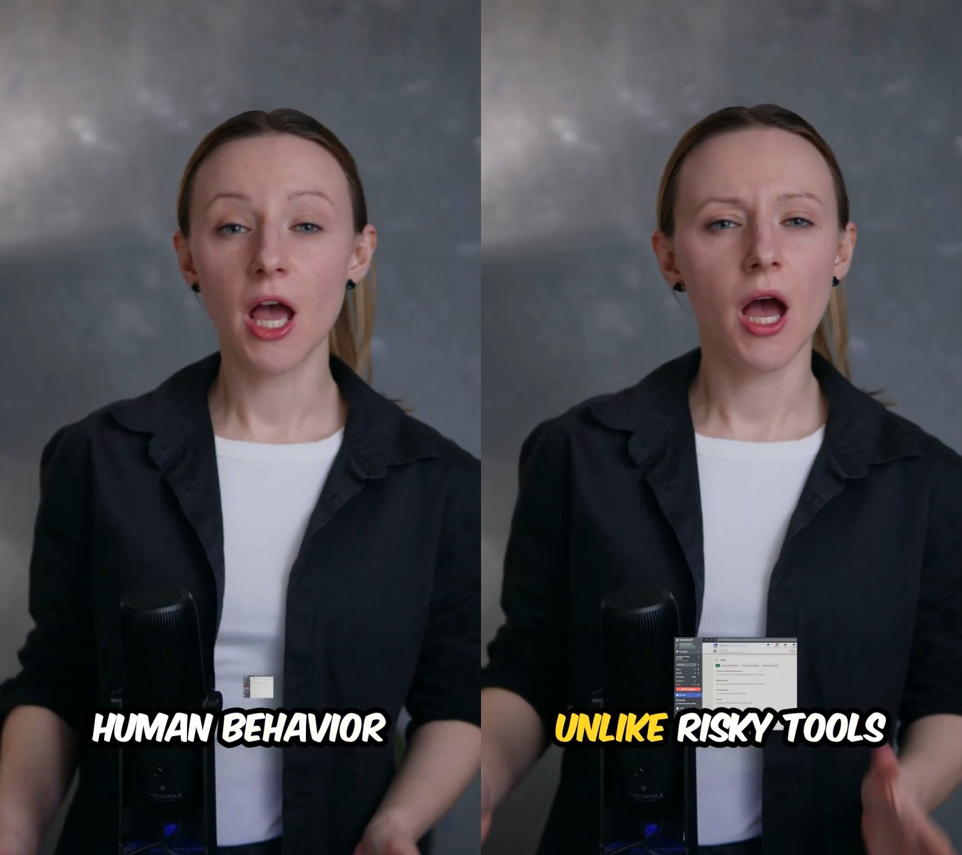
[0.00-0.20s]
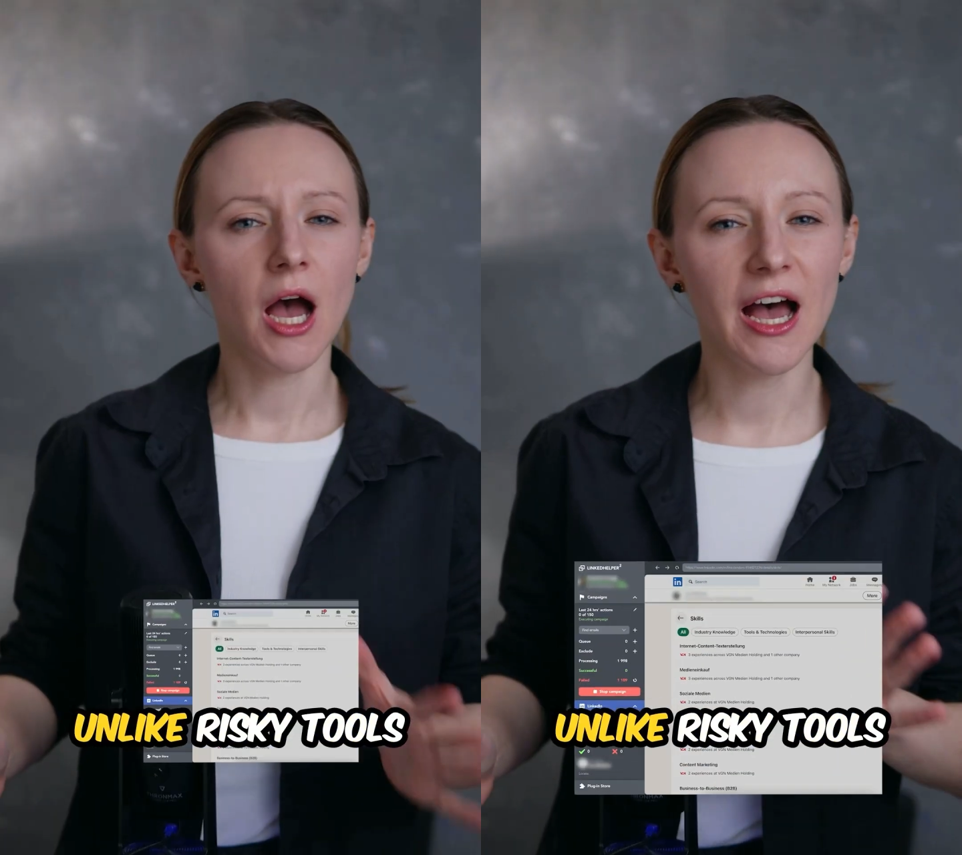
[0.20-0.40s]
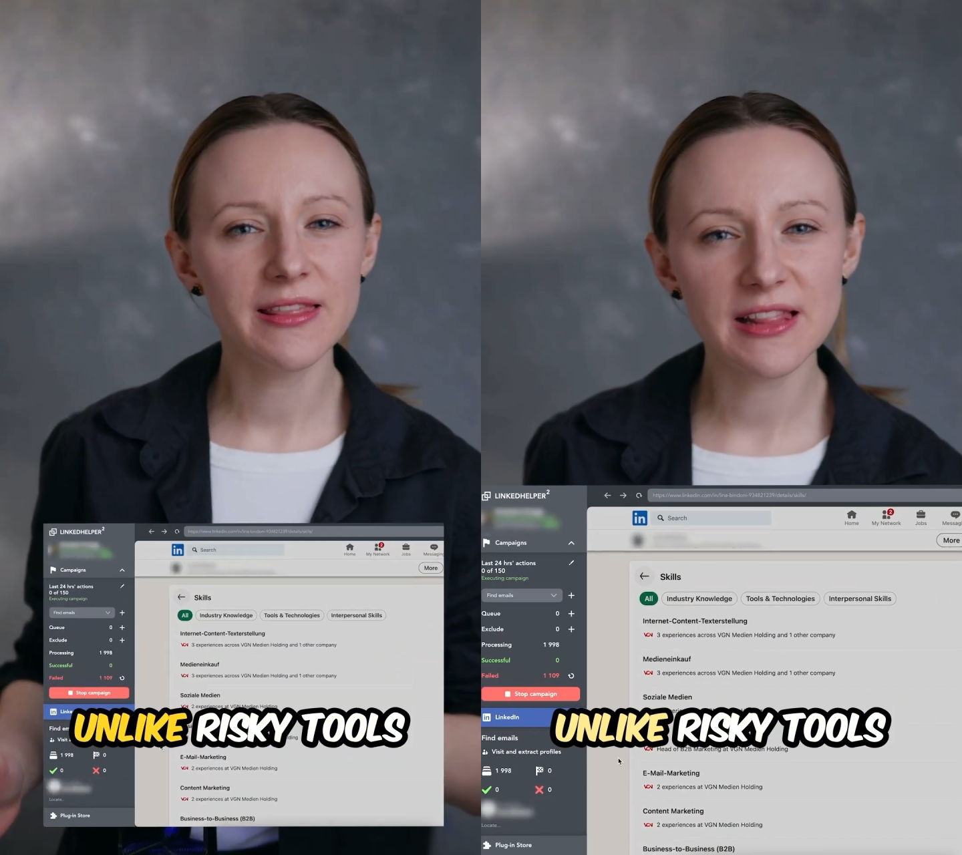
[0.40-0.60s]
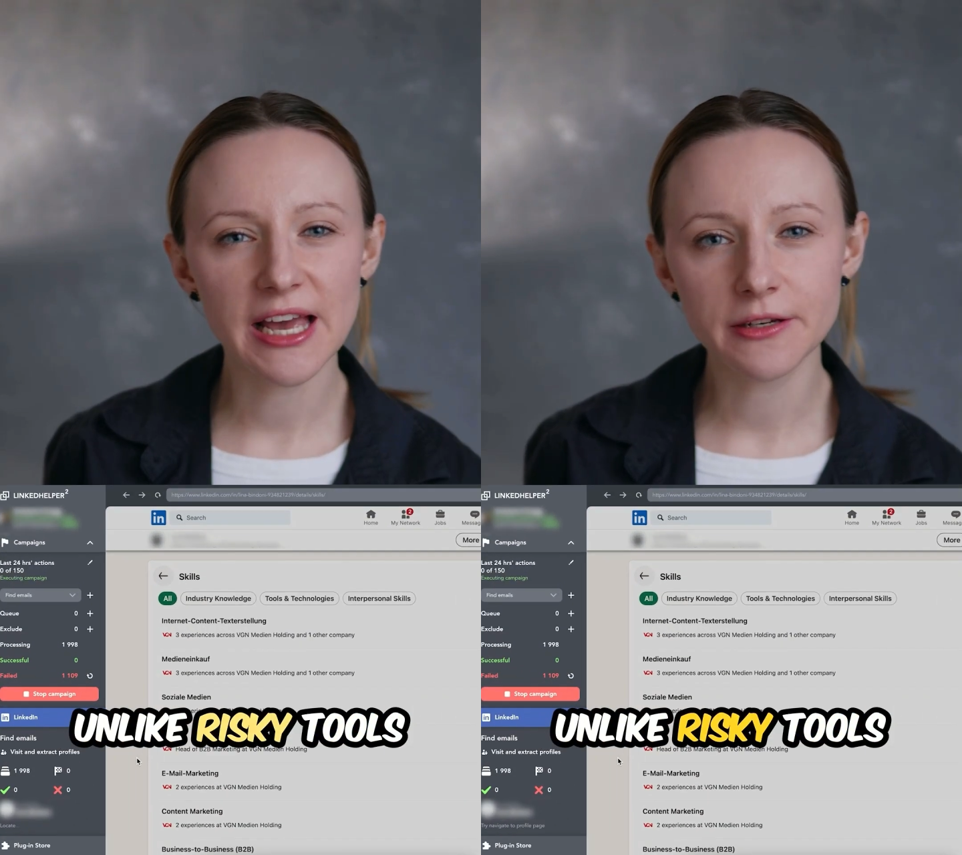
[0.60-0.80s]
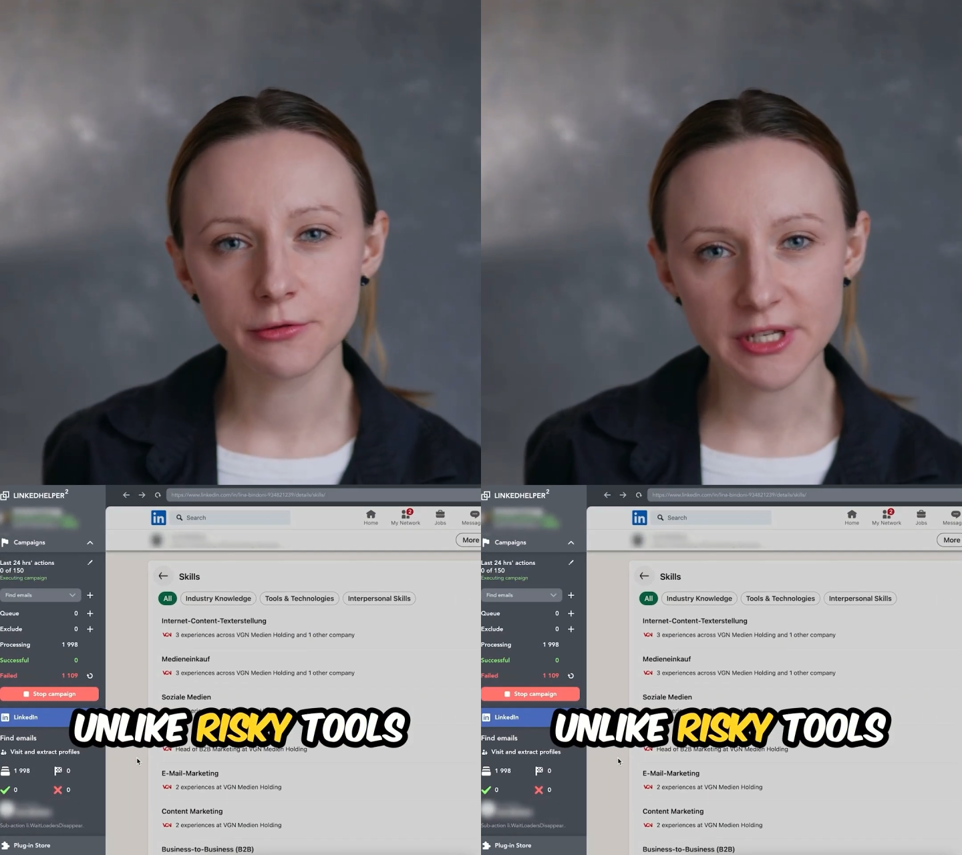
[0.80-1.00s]
Unlike
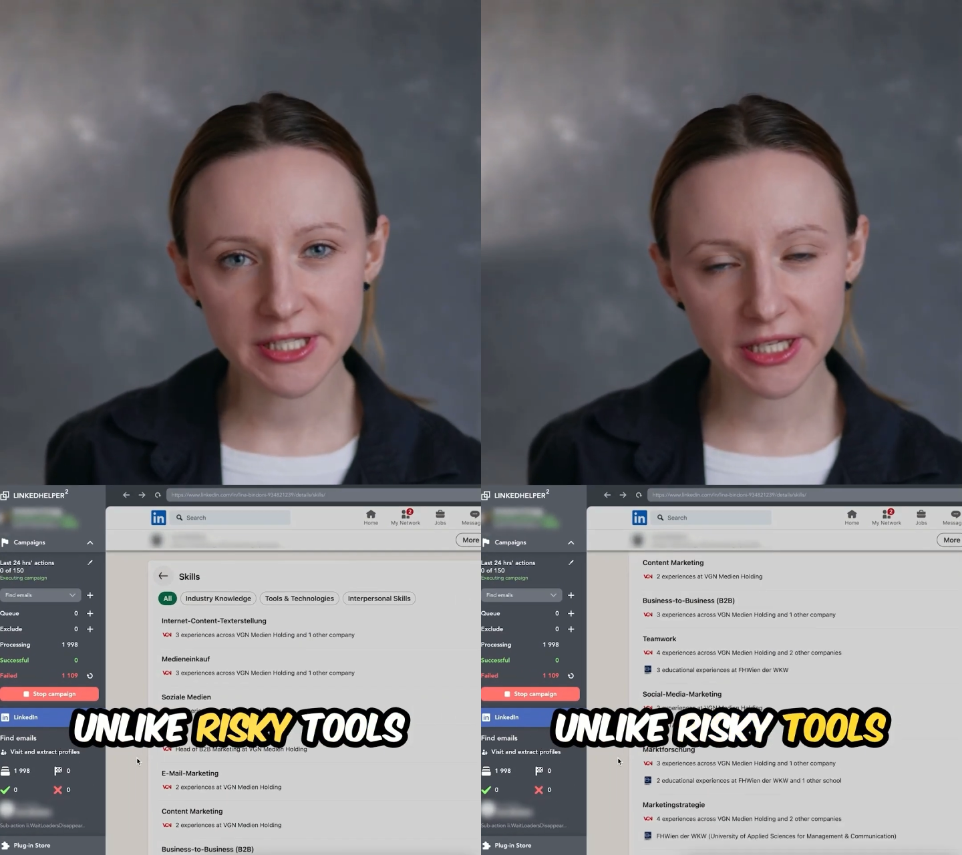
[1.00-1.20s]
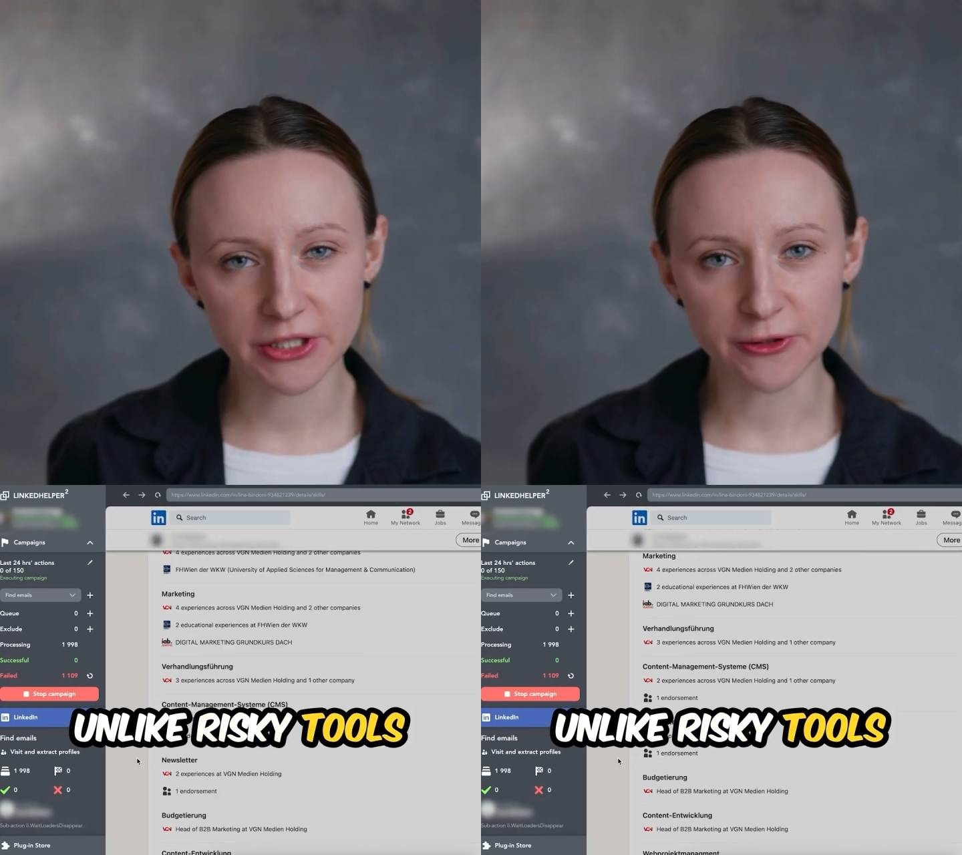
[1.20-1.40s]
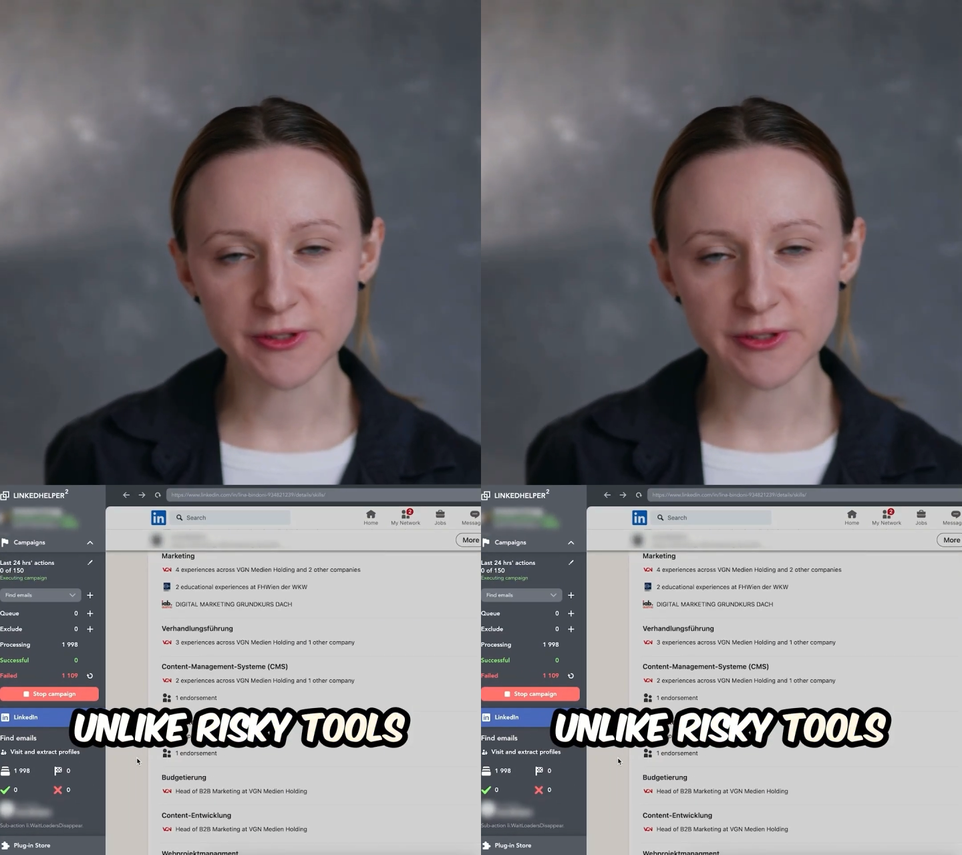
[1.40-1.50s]
risky tools,